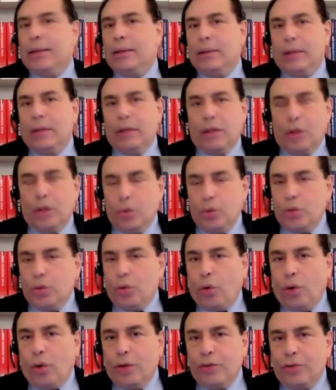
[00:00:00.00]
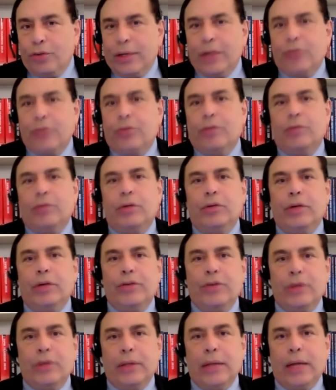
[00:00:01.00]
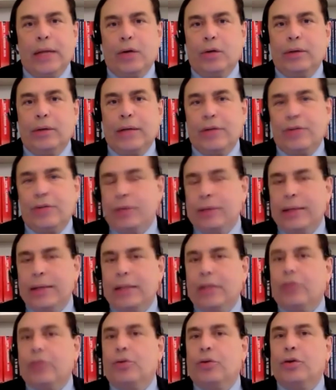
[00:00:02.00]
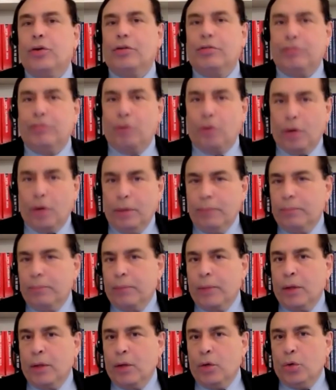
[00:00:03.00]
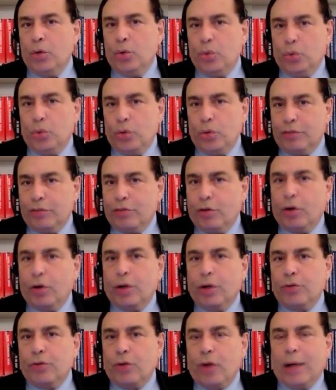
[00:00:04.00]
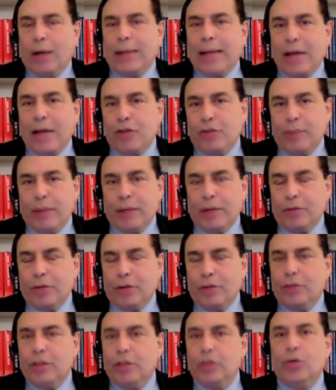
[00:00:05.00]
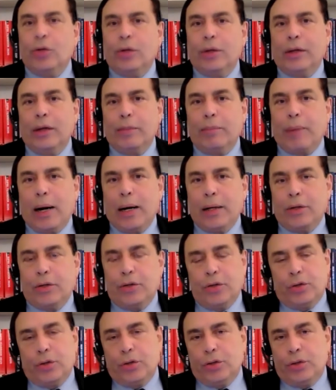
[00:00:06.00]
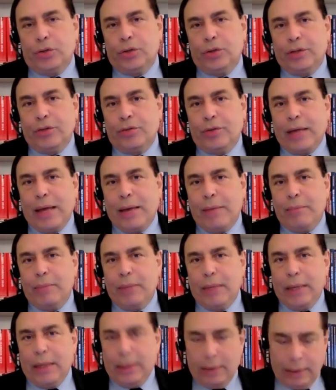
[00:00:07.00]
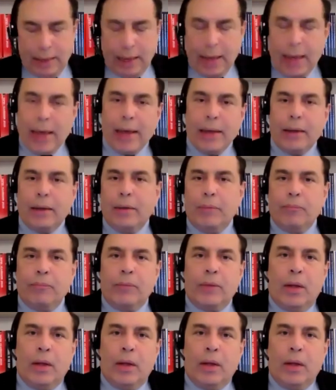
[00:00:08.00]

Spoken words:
needn't include all states of the region. They could designate three or four who could focus on aspects of the nuclear part. You could do the same in The Hague